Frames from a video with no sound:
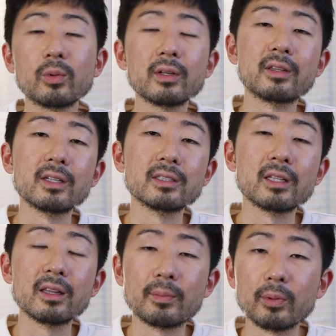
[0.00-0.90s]
with
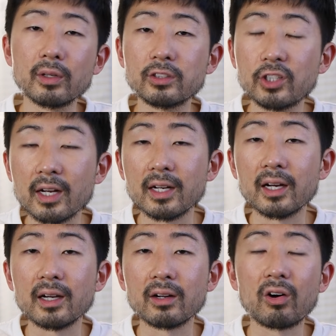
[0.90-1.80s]
this liberal
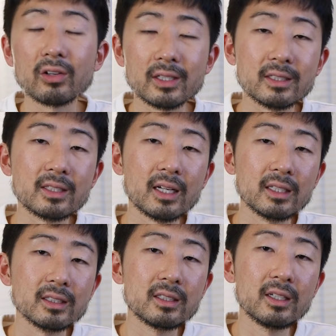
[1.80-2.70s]
agenda, and all these
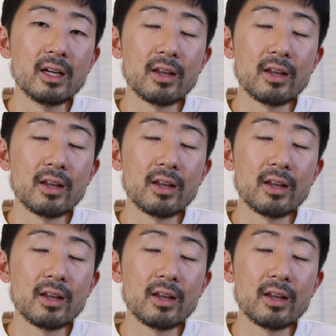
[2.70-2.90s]
things